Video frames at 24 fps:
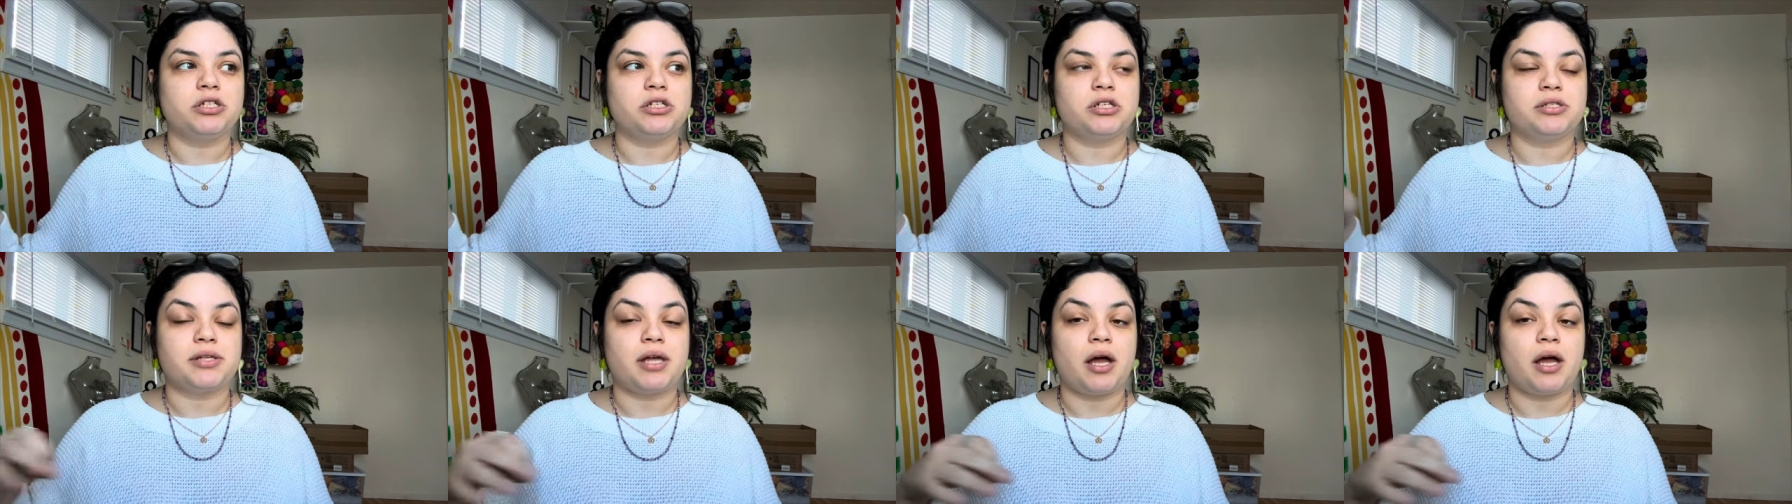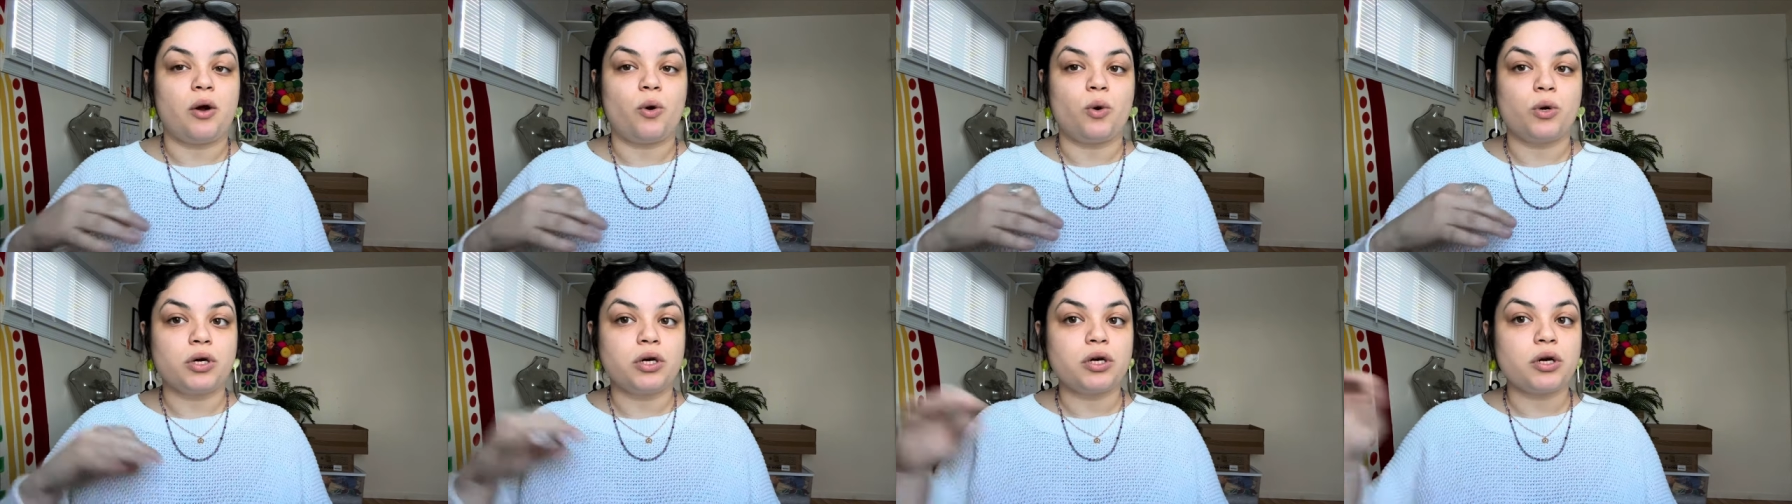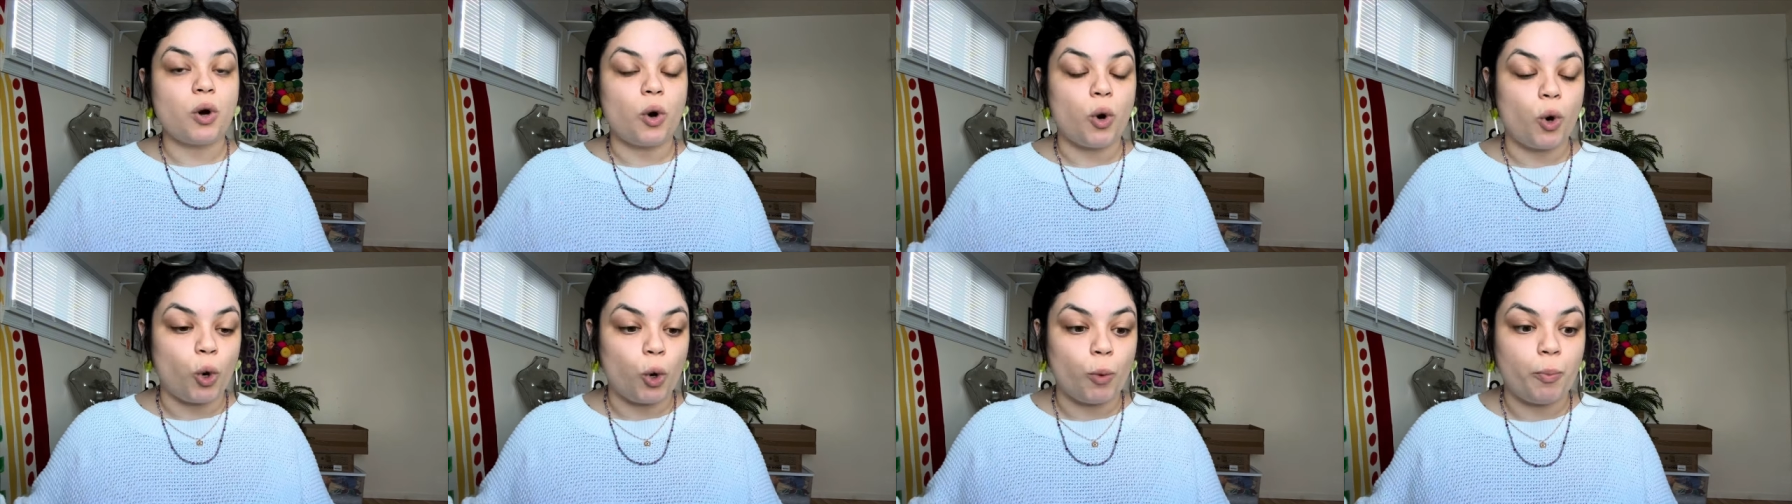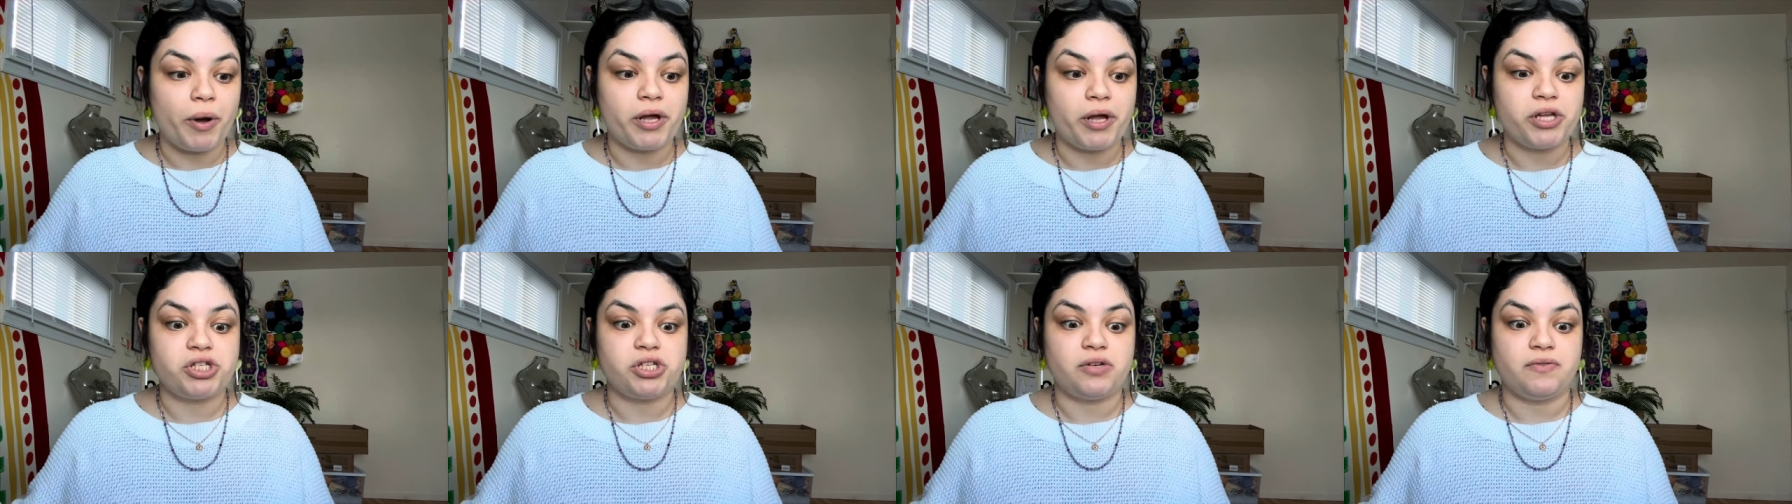because I ordered a whole
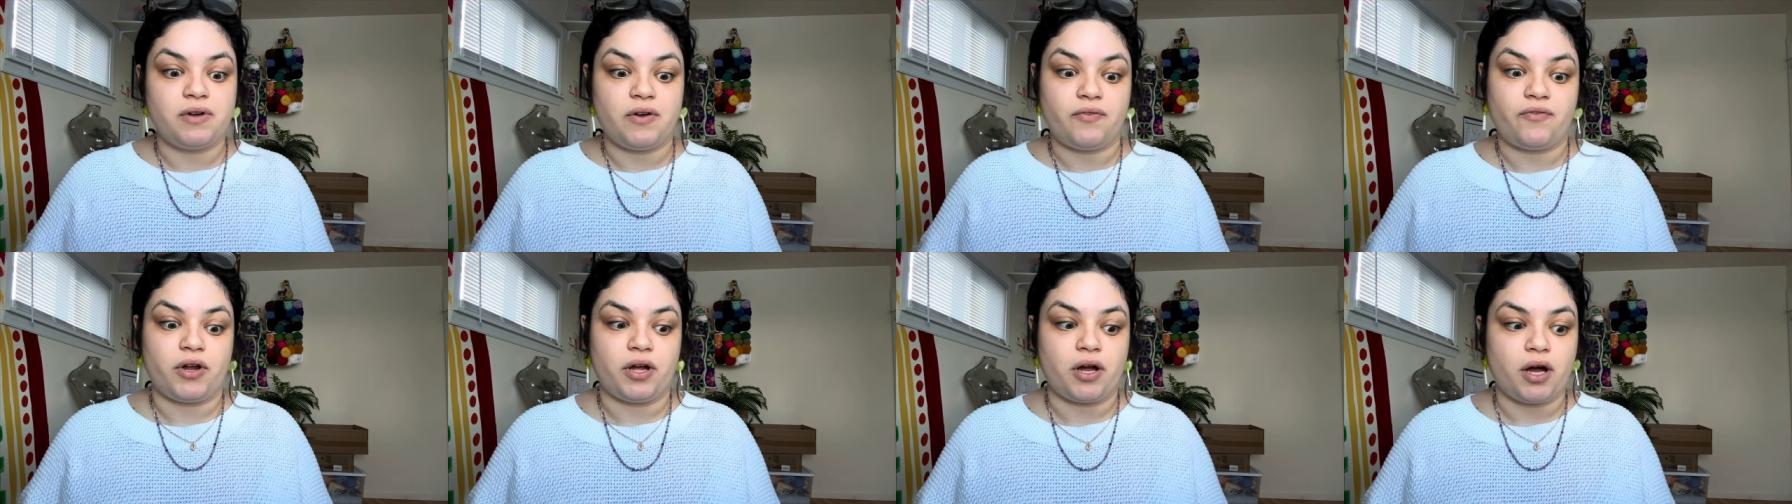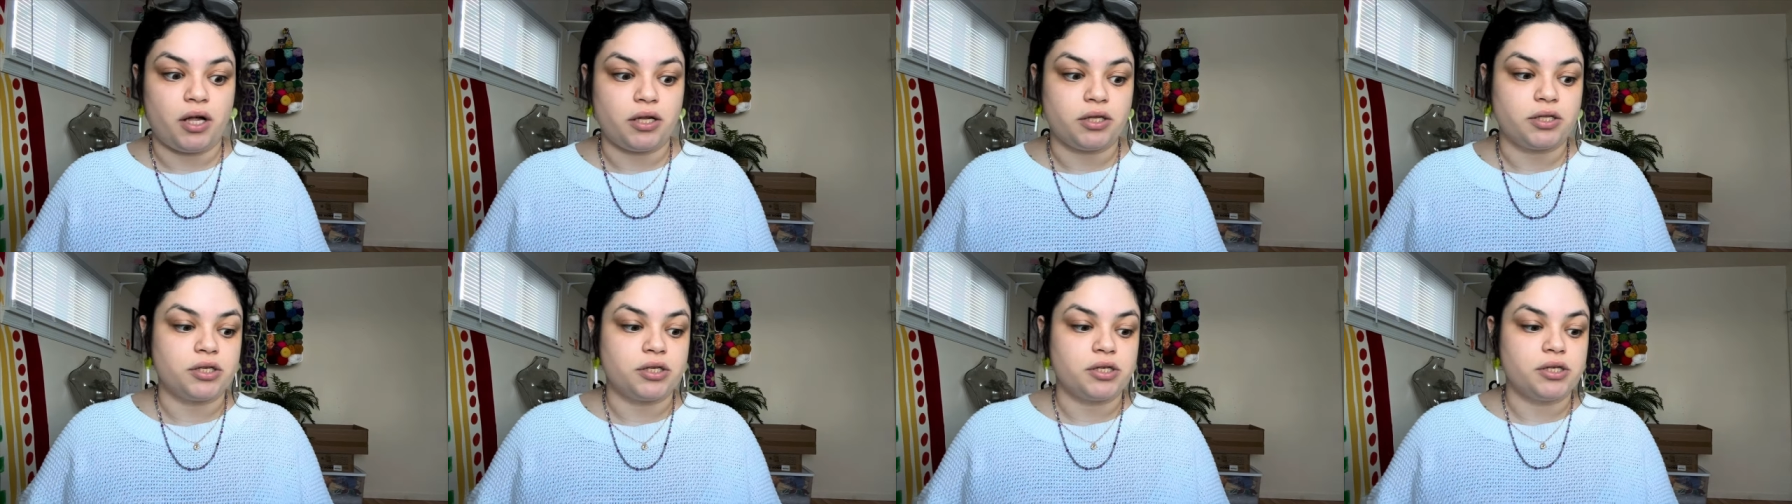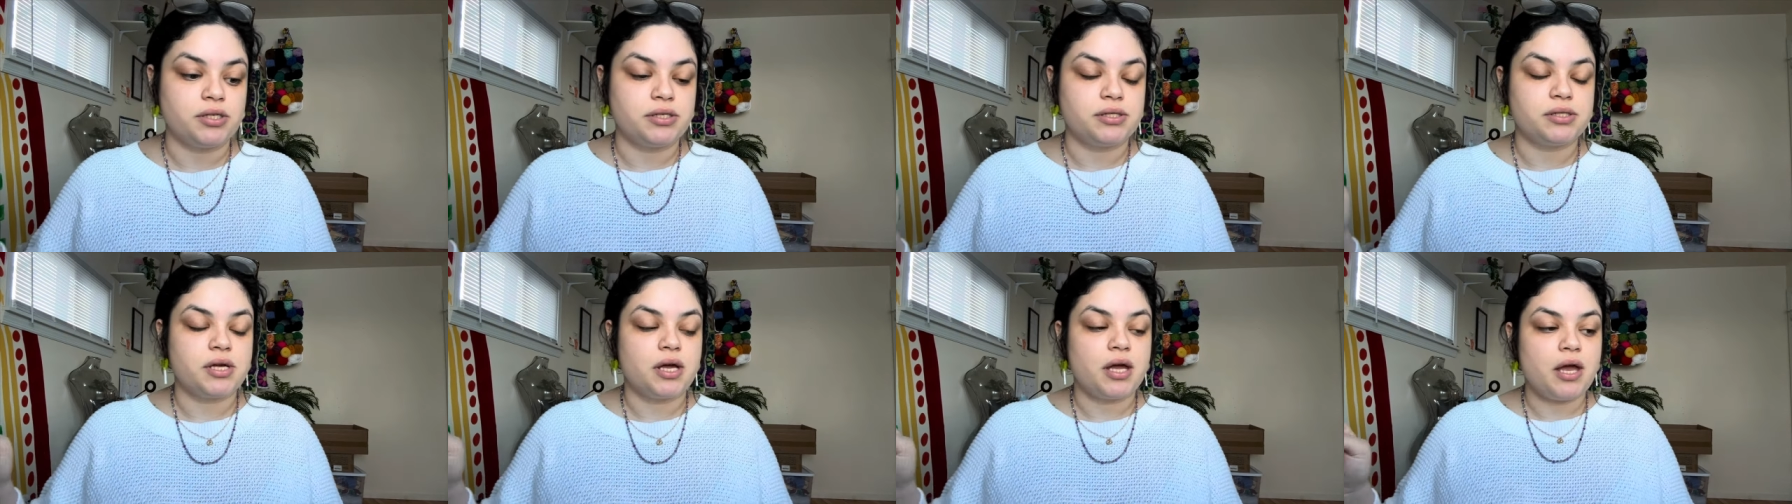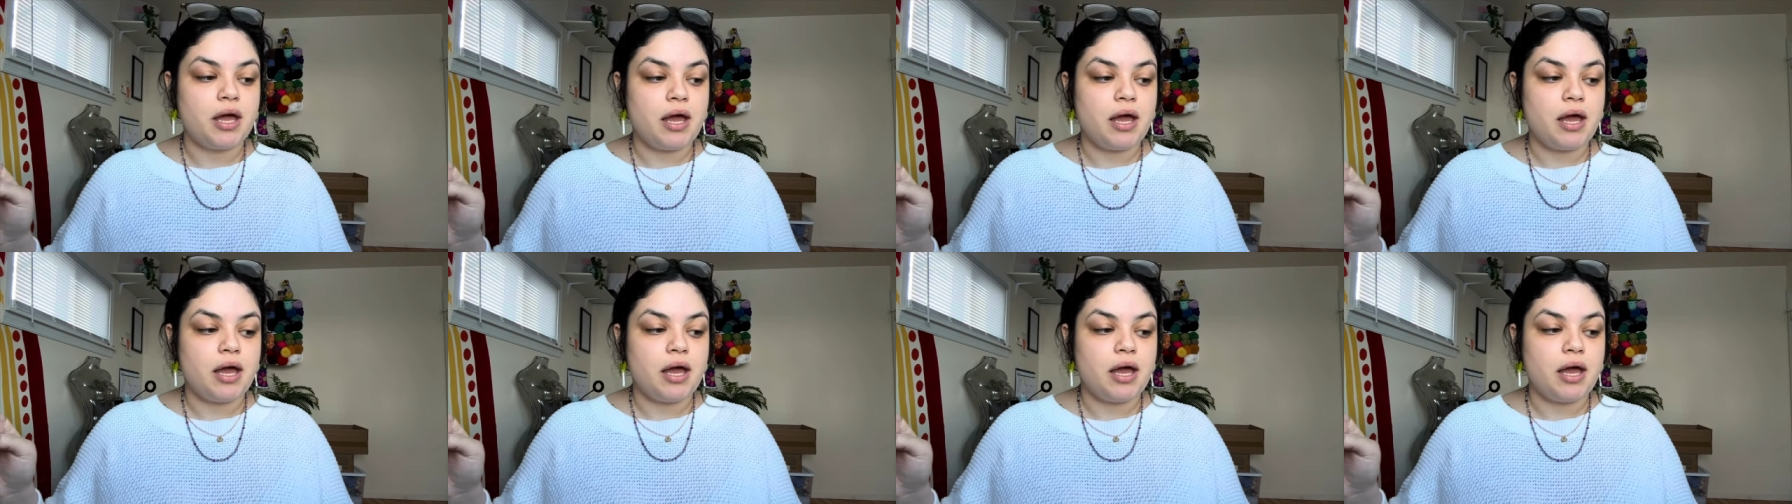bunch of different colors.